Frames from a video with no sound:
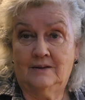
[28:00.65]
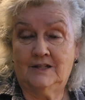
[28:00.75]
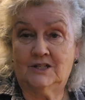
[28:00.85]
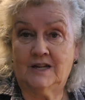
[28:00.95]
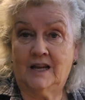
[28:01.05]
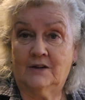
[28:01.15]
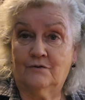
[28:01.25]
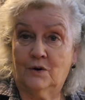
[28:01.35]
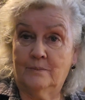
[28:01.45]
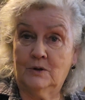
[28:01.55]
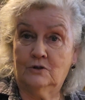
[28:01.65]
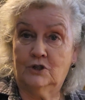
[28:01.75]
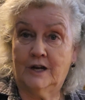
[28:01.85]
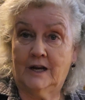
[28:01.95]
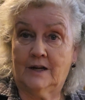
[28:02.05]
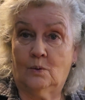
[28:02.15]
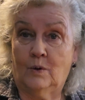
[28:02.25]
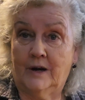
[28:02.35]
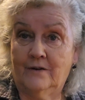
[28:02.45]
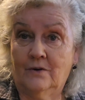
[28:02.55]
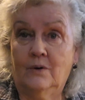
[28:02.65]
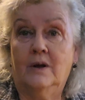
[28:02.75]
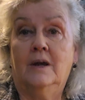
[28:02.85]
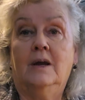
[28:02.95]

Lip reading: It's taken from your check or whatever.